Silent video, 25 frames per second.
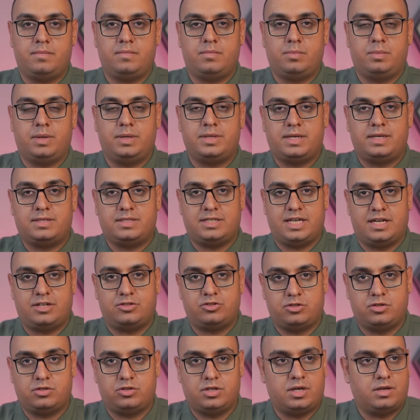With the
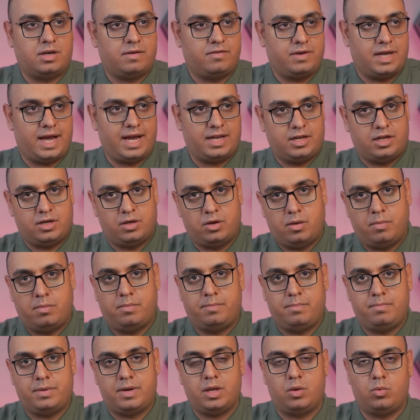sensors on the
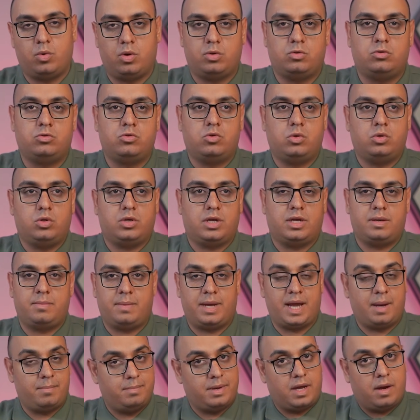vacuum, it will fully
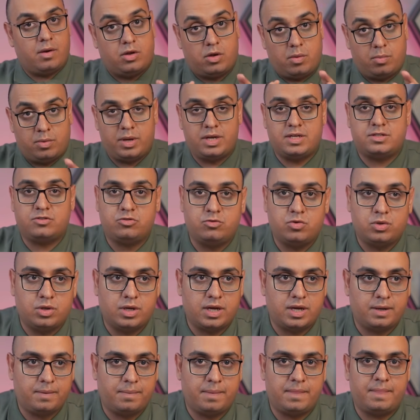map out your place for you.